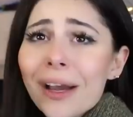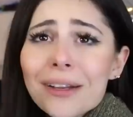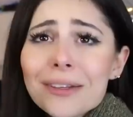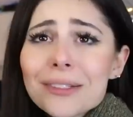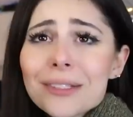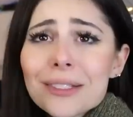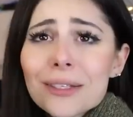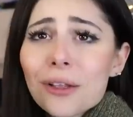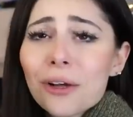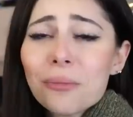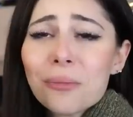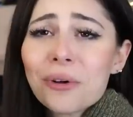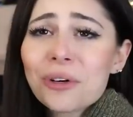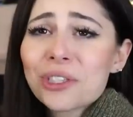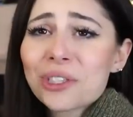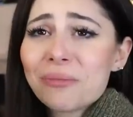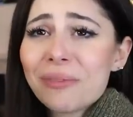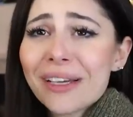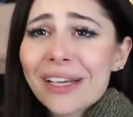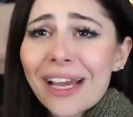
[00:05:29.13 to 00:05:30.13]
Why does slow
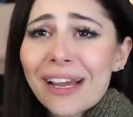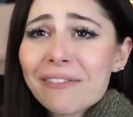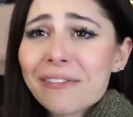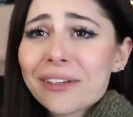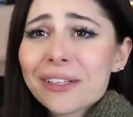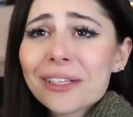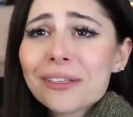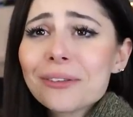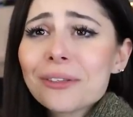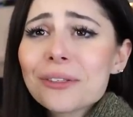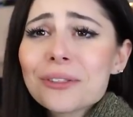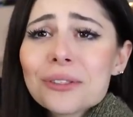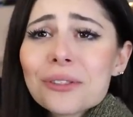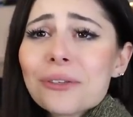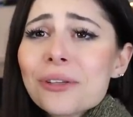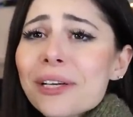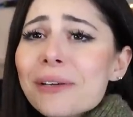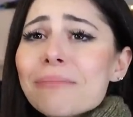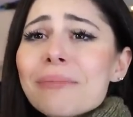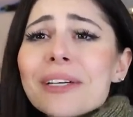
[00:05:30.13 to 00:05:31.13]
motion make everything look
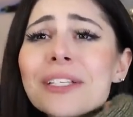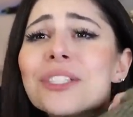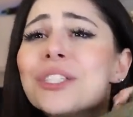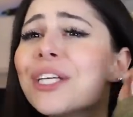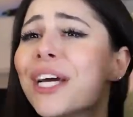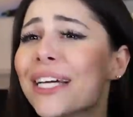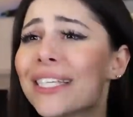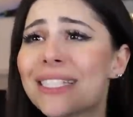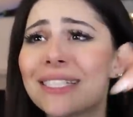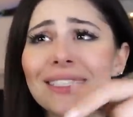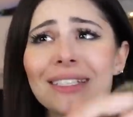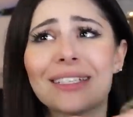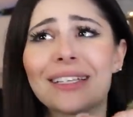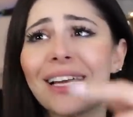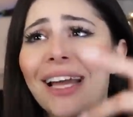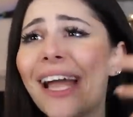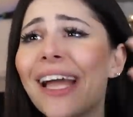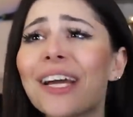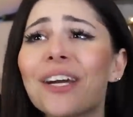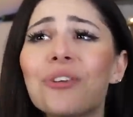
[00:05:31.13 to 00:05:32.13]
so like
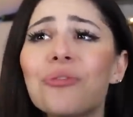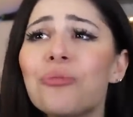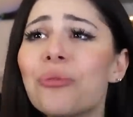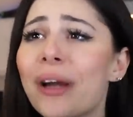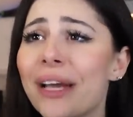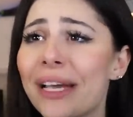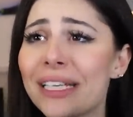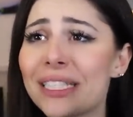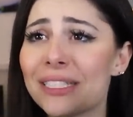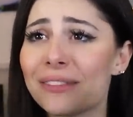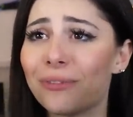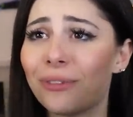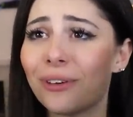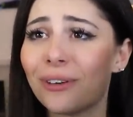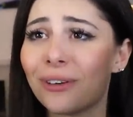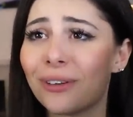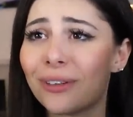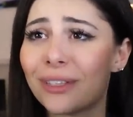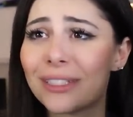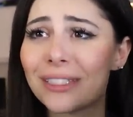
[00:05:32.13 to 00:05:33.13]
majestic and
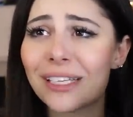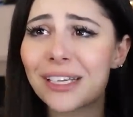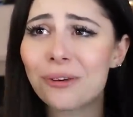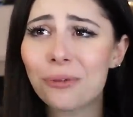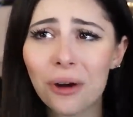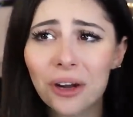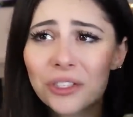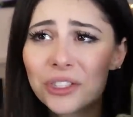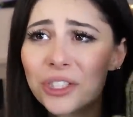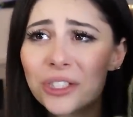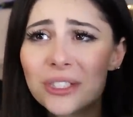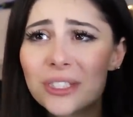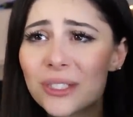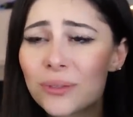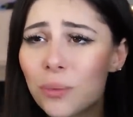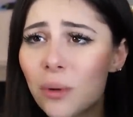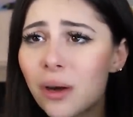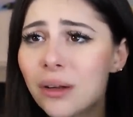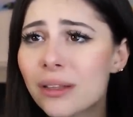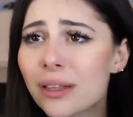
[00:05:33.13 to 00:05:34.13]
graceful? It's like watching
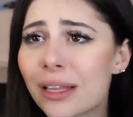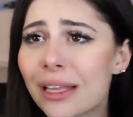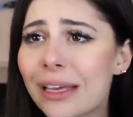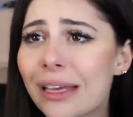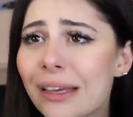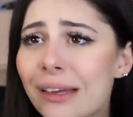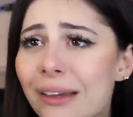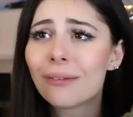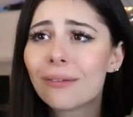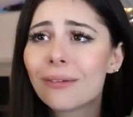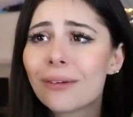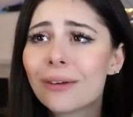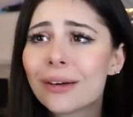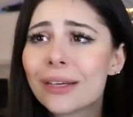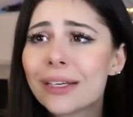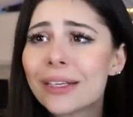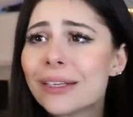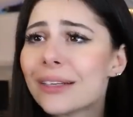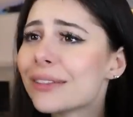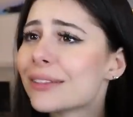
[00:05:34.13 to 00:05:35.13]
Swan Lake. Oh,
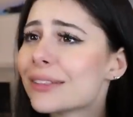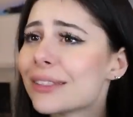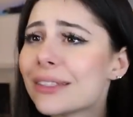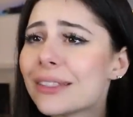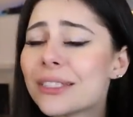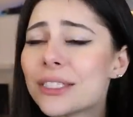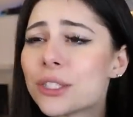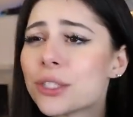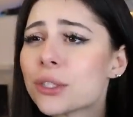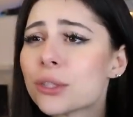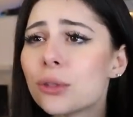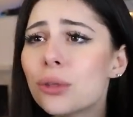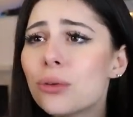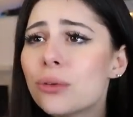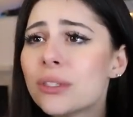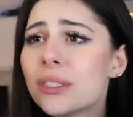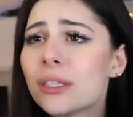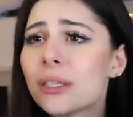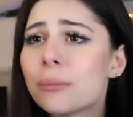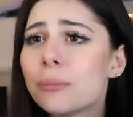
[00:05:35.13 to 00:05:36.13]
and so she's just
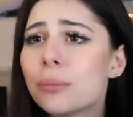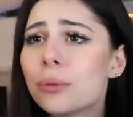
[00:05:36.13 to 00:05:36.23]
losing a